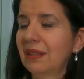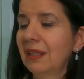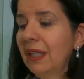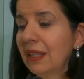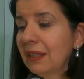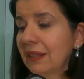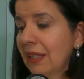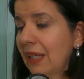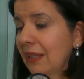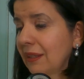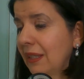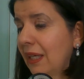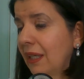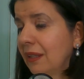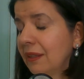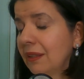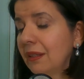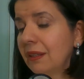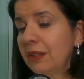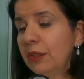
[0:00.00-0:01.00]
Exactly.
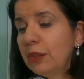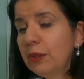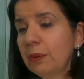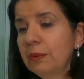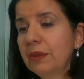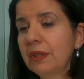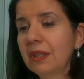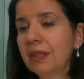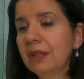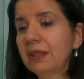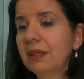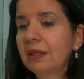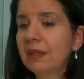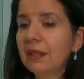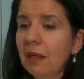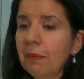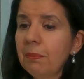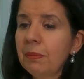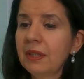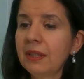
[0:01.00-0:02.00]
And, the
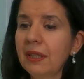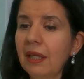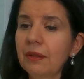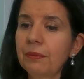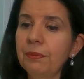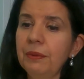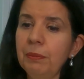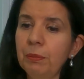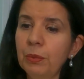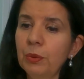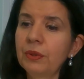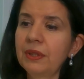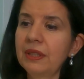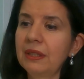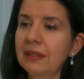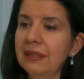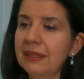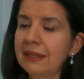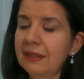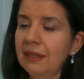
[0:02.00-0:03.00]
number that we put
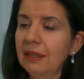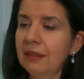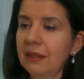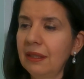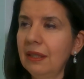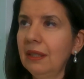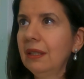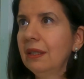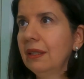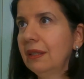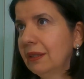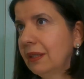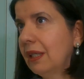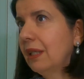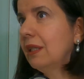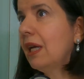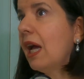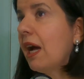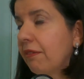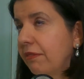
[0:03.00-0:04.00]
in the study is
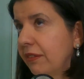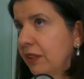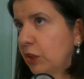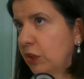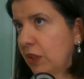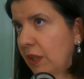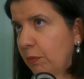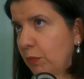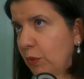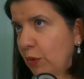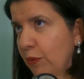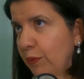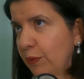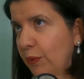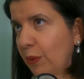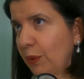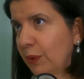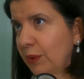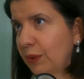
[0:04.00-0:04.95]
an average number, of course.